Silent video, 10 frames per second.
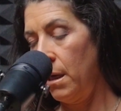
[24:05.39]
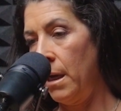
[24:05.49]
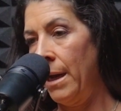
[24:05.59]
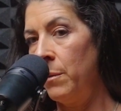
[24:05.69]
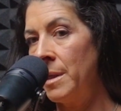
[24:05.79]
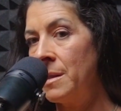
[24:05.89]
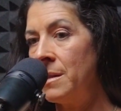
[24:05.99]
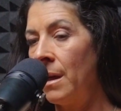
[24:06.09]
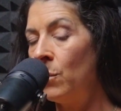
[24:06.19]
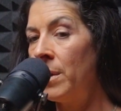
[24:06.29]
I was
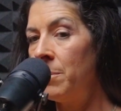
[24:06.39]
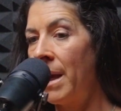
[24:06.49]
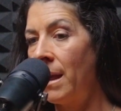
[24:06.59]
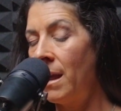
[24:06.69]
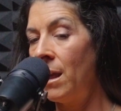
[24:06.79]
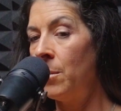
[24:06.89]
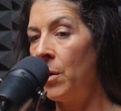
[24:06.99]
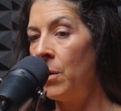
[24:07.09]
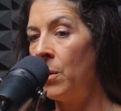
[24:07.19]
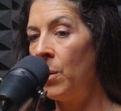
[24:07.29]
done with my
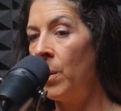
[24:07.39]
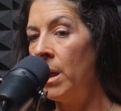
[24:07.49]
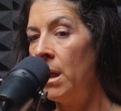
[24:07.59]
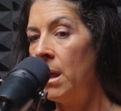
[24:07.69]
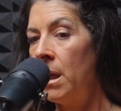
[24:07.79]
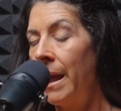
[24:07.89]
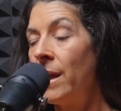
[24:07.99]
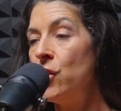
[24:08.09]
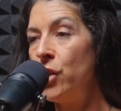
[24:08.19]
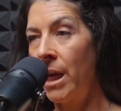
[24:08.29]
chemo
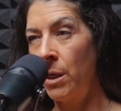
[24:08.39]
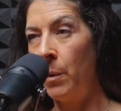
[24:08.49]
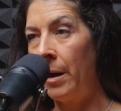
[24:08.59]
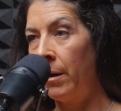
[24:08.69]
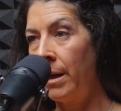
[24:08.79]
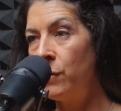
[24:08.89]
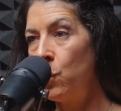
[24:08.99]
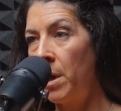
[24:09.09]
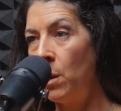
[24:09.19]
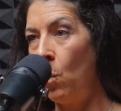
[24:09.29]
in January of
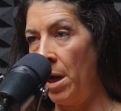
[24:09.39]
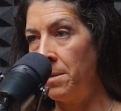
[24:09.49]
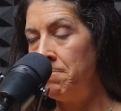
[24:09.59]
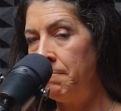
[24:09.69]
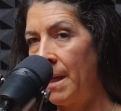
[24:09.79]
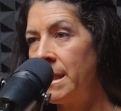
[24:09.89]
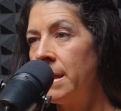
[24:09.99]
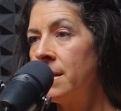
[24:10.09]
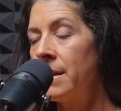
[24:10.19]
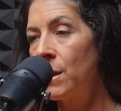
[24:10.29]
21. I
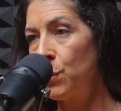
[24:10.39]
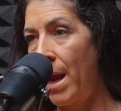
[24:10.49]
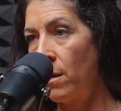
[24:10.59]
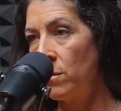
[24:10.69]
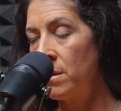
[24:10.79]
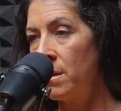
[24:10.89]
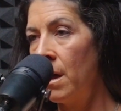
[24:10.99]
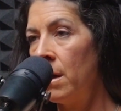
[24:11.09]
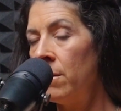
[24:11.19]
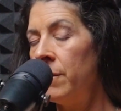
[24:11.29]
did 6 rounds
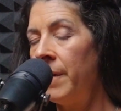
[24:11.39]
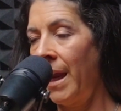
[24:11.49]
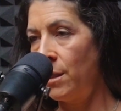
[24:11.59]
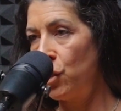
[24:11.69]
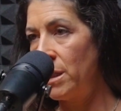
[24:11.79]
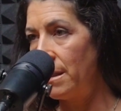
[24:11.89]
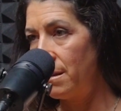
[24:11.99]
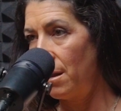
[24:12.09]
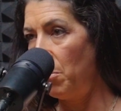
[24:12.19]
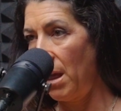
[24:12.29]
of
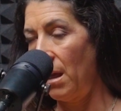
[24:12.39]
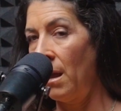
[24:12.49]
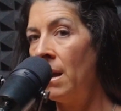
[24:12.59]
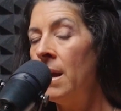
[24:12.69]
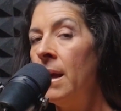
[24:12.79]
HTCP.